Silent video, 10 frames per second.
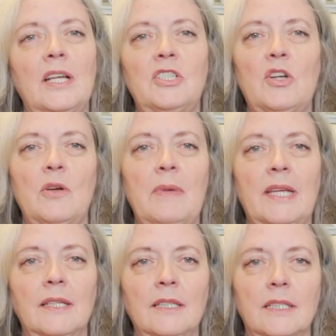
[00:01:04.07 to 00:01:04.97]
I started
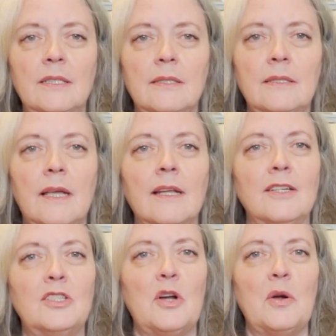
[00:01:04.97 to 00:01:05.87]
making lists and I
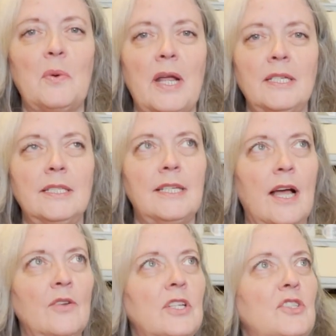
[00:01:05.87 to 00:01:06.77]
started writing it
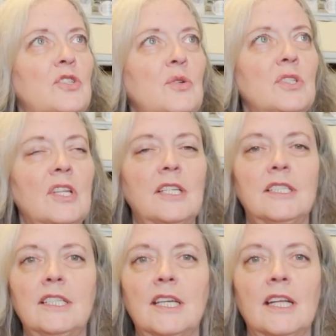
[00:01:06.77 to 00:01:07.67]
down, and as soon as I'd
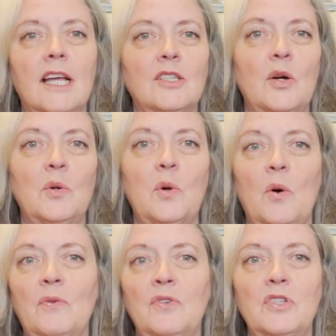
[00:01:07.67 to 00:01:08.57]
see it, I'd go
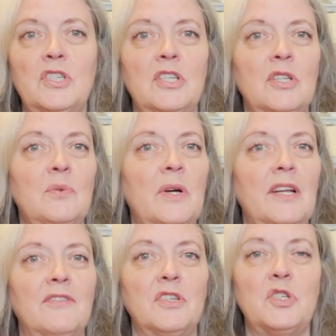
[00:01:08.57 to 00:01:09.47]
over to
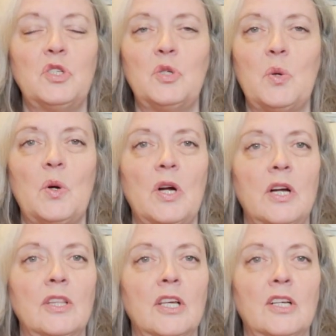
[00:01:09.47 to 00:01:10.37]
whatever
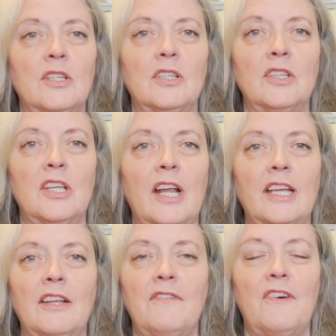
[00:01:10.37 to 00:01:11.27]
store that I
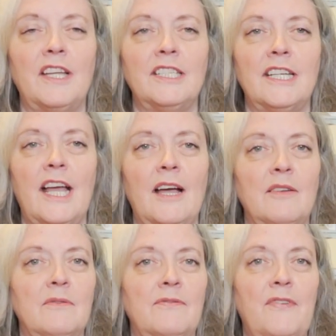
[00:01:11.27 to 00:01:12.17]
could find it
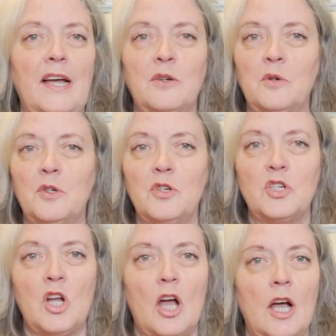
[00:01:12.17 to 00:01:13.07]
at, Fat Quarter
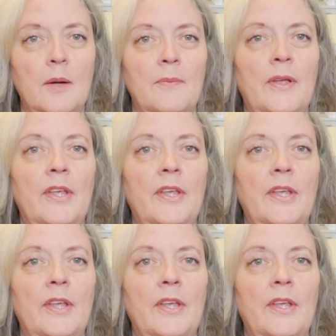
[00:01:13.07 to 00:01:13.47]
Shop,